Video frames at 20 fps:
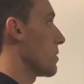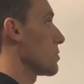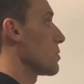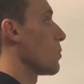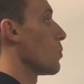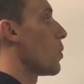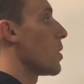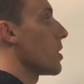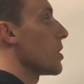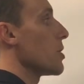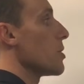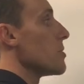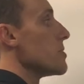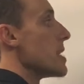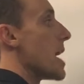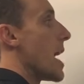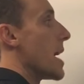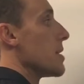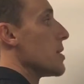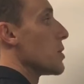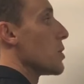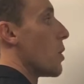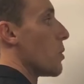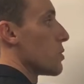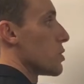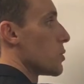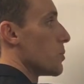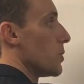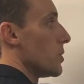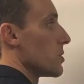So what are your
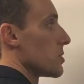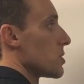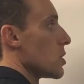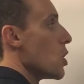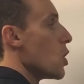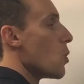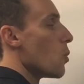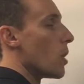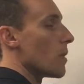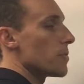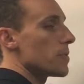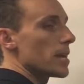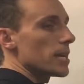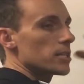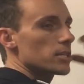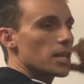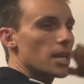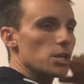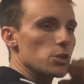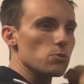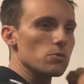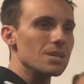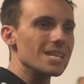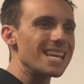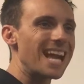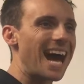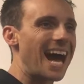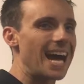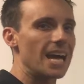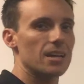non-negotiables? What things can you
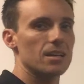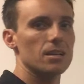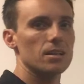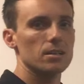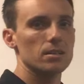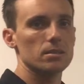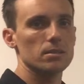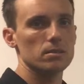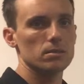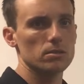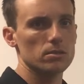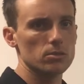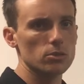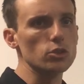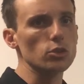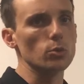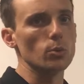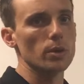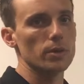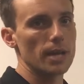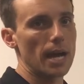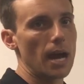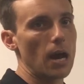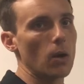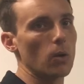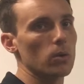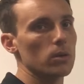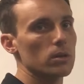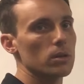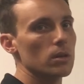not do
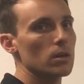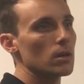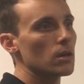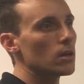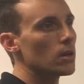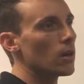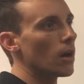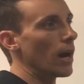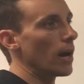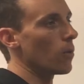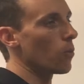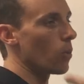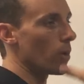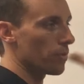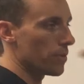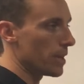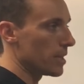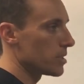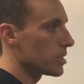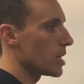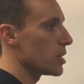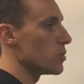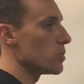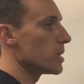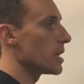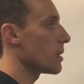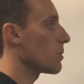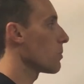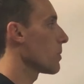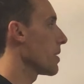without? All right, what things can you
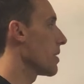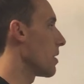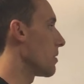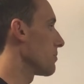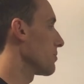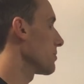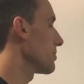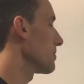get rid of?